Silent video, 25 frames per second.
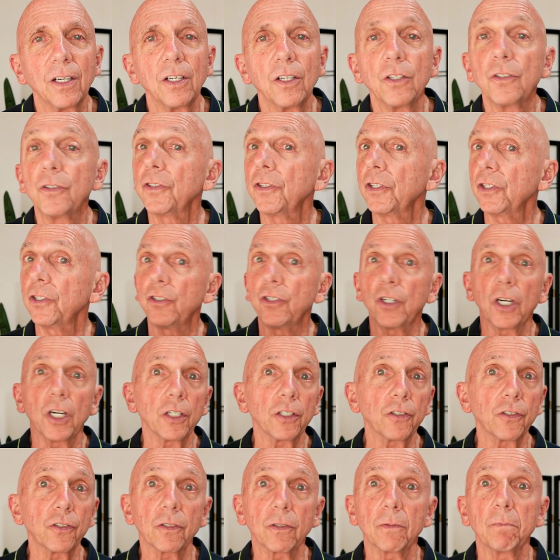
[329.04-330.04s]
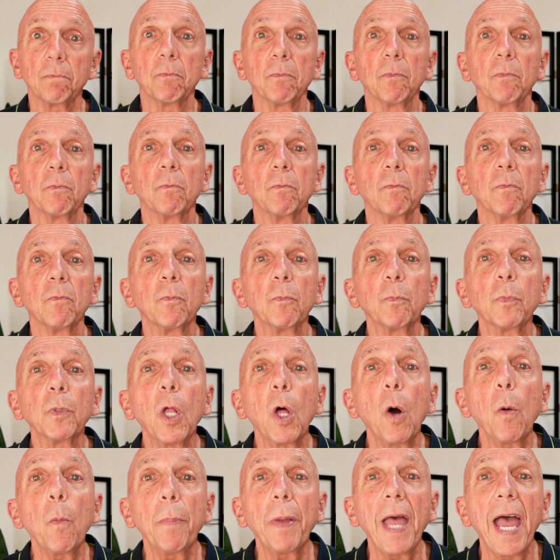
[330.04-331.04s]
to just blow
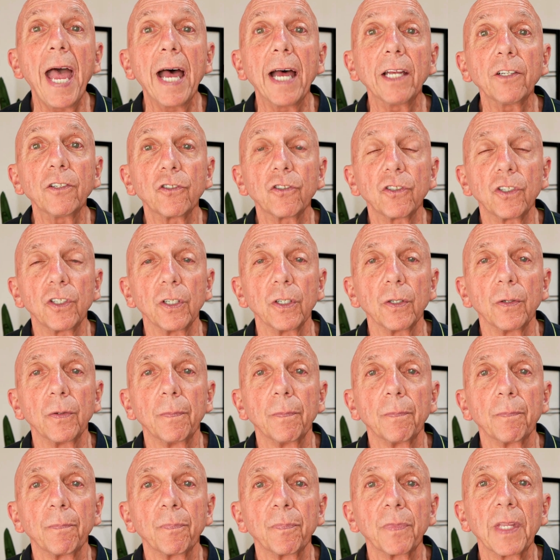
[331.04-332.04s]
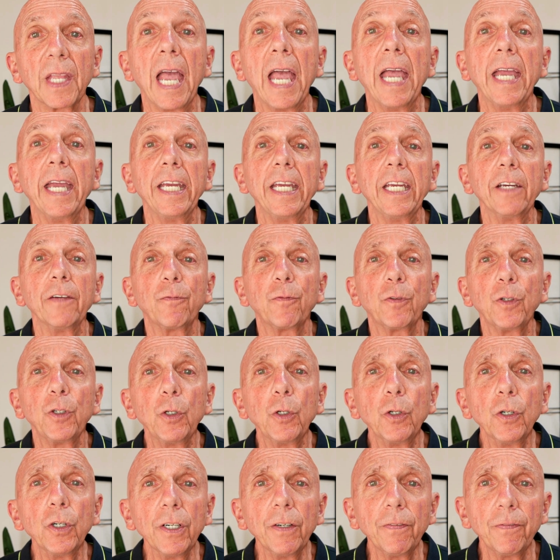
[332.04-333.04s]
past you. If
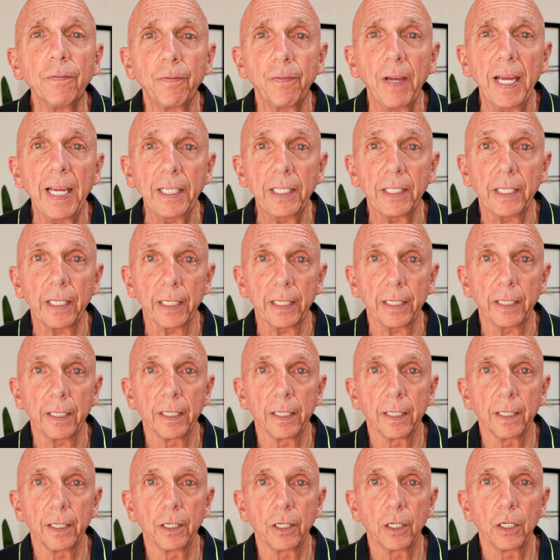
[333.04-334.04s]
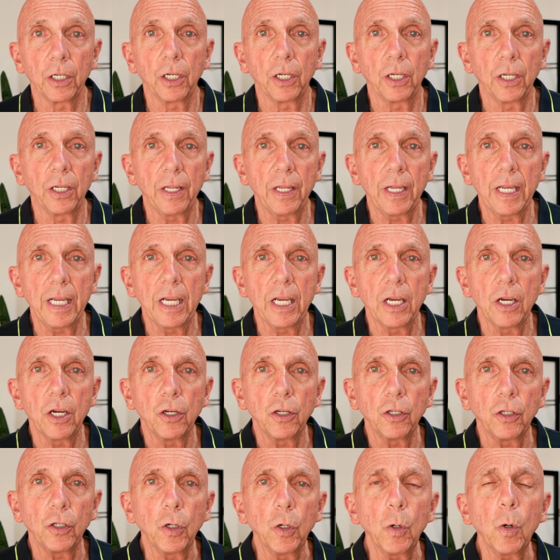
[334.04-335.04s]
you're offended,
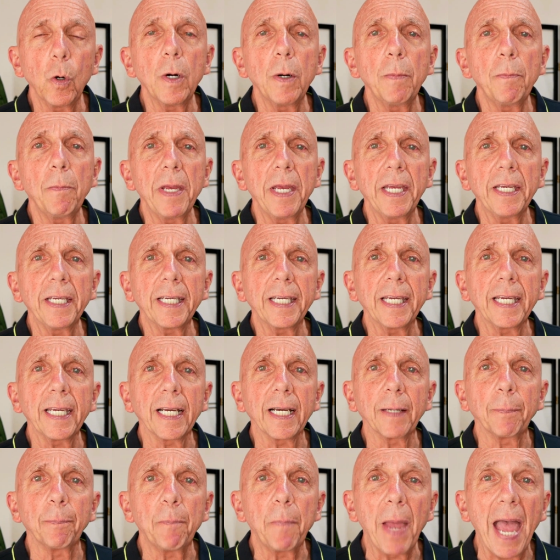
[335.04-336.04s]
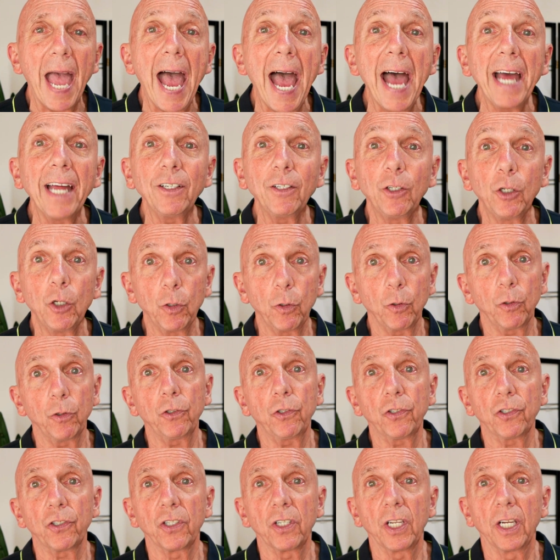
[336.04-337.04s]
you're making bad
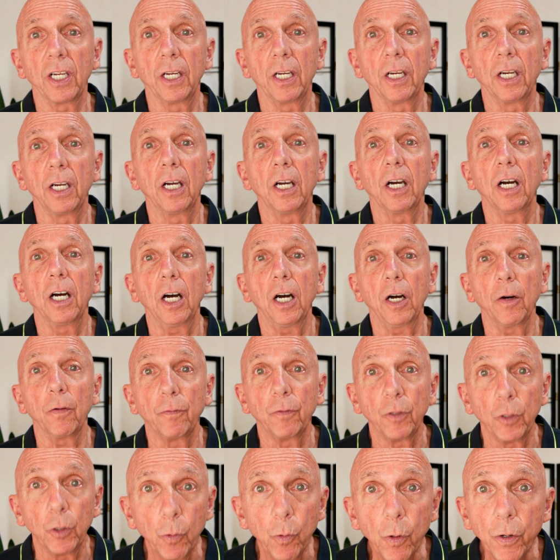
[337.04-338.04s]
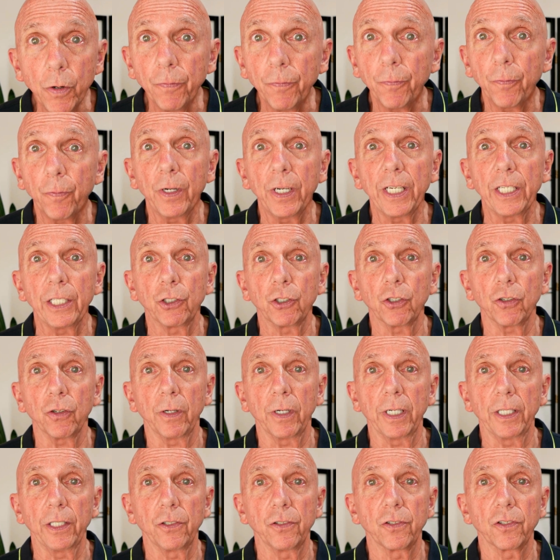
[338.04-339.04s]
use of your free
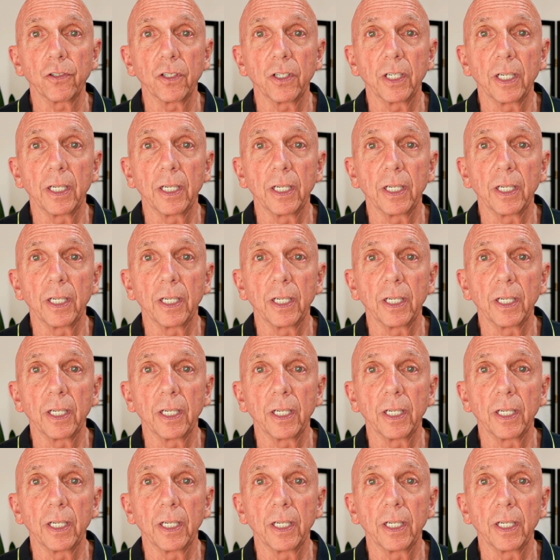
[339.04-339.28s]
choice,